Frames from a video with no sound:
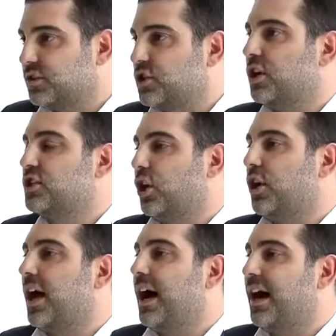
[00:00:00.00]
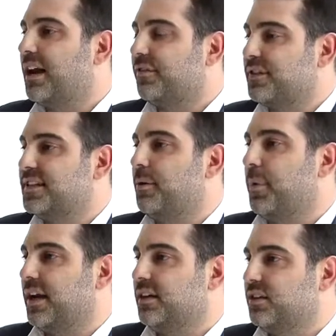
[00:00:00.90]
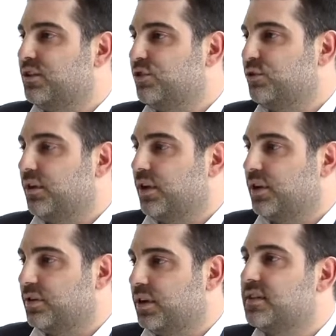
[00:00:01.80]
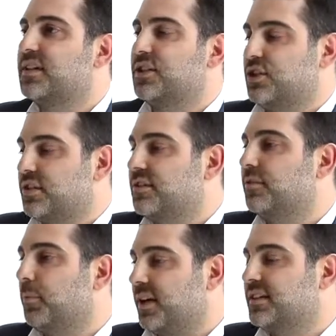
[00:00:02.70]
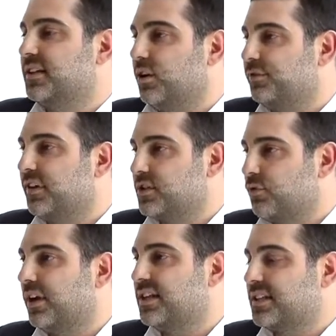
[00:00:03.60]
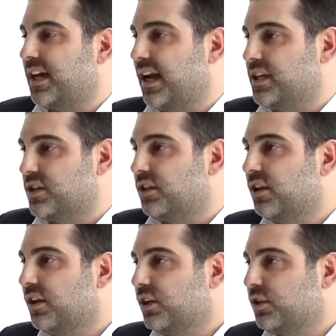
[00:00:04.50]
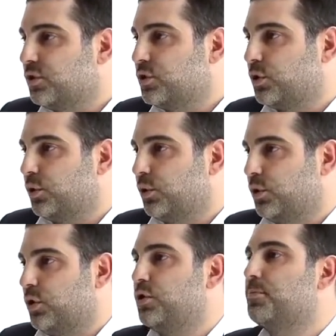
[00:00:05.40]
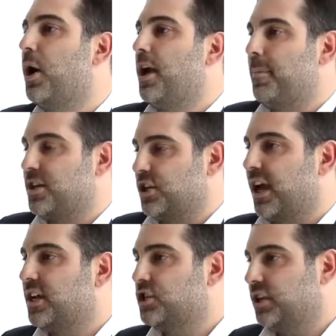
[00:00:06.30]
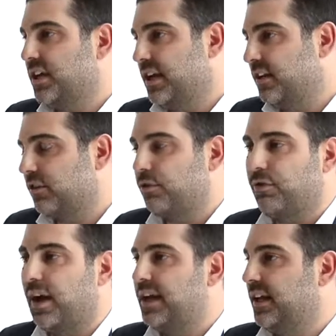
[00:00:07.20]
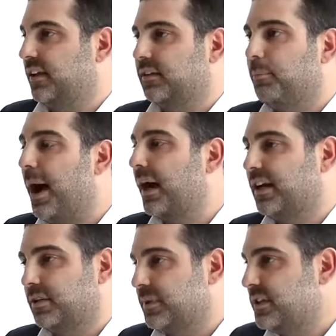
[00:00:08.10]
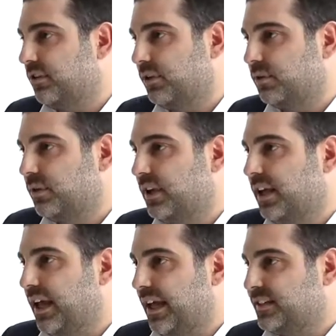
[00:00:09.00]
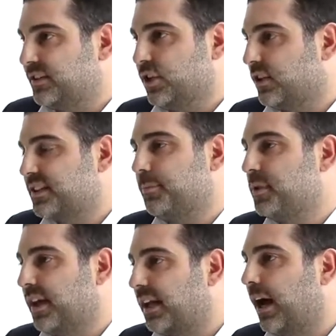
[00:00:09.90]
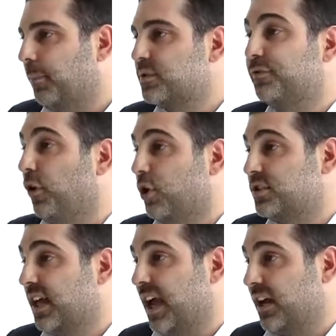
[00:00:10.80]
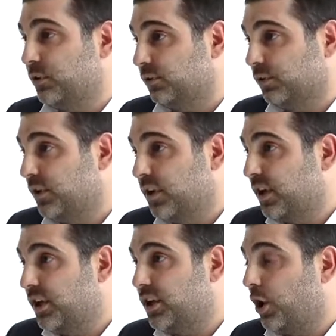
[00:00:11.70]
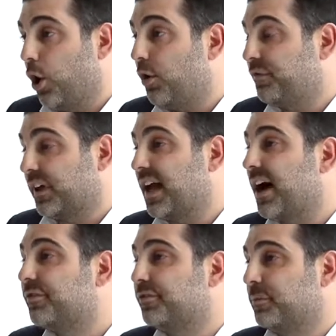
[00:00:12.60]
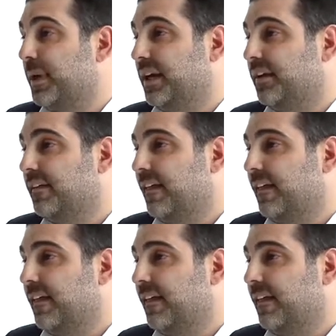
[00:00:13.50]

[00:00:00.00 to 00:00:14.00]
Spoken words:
So it's a lot harder for someone such as myself as a real estate agent to use my imagination in creating marketing material. It's not something that comes firsthand or, you know, off the cuff for me.